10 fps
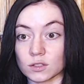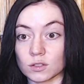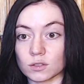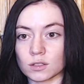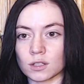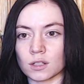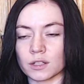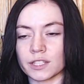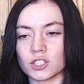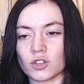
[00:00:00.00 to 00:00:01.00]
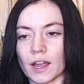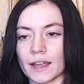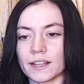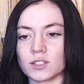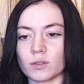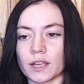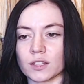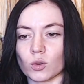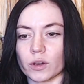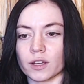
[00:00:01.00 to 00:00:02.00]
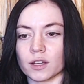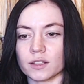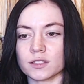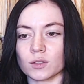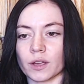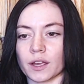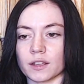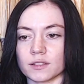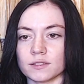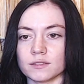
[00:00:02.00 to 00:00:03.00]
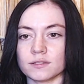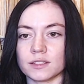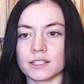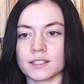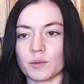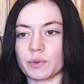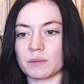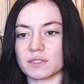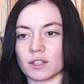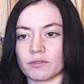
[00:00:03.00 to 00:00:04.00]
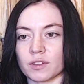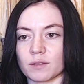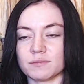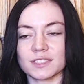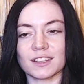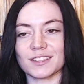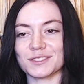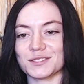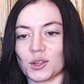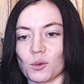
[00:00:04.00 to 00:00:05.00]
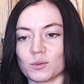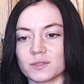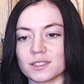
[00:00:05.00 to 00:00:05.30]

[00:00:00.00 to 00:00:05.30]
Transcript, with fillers: Ah, uh, he tried. It's okay, Noya. It's okay. He's gonna beat himself up. Ugh, don't.